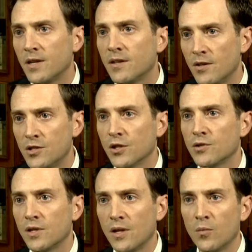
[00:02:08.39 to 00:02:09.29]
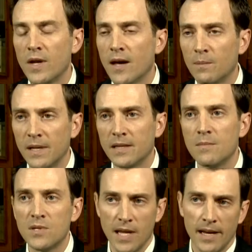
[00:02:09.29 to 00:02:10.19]
to their children, and we help get
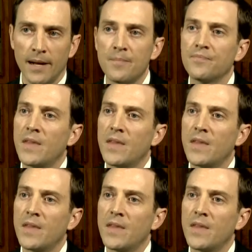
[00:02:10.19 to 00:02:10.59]
them set up.